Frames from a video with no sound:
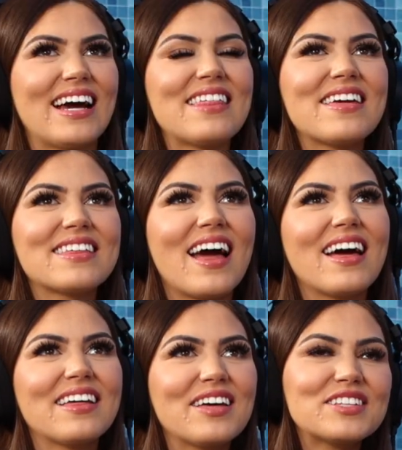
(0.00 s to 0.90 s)
I think
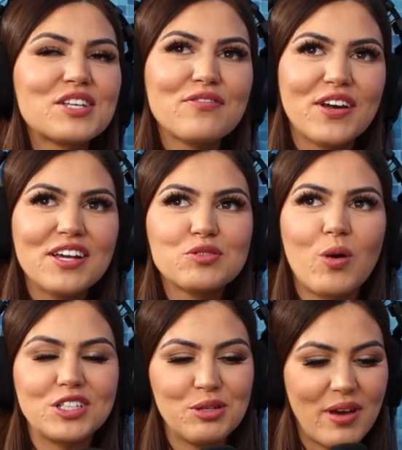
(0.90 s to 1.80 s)
that it's so funny because
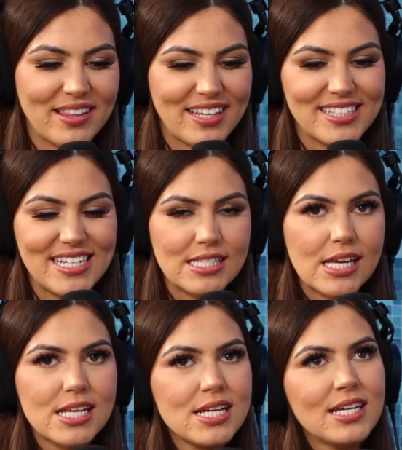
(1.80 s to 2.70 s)
watching back that
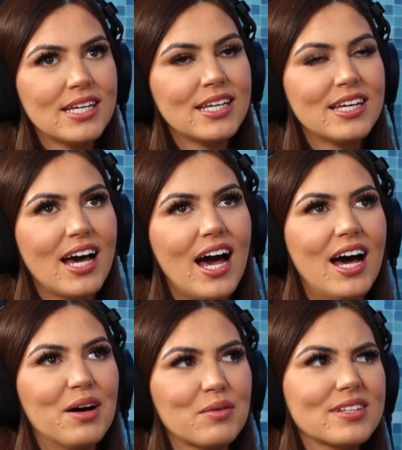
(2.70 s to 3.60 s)
season,
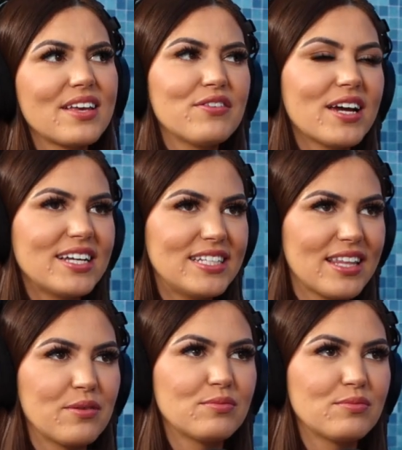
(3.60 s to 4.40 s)
because I feel like I did that